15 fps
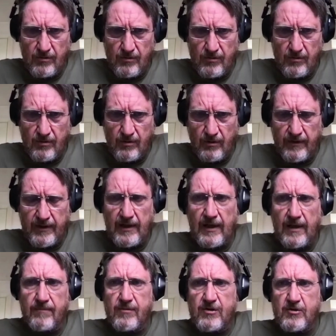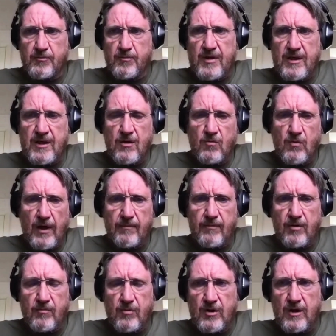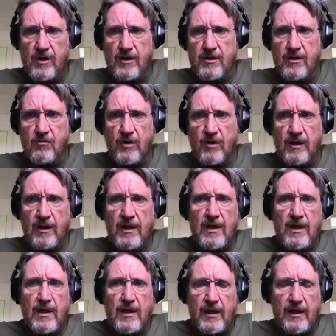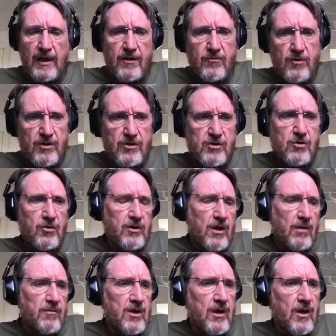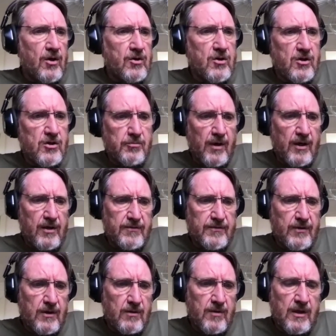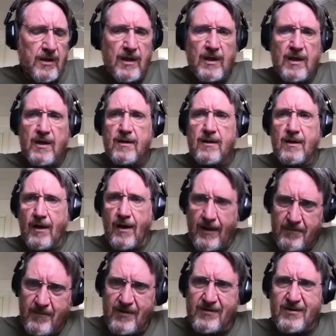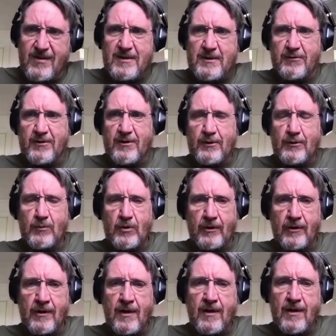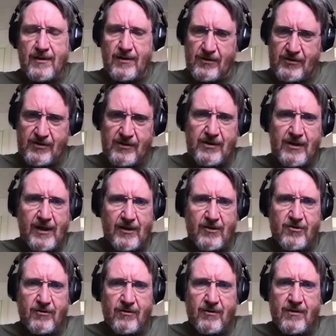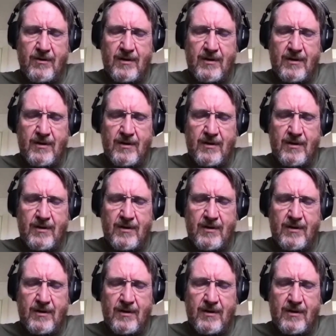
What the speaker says: Then I'm communicating well. In other words, good communication is about affirming that I'm the significant one in this interaction.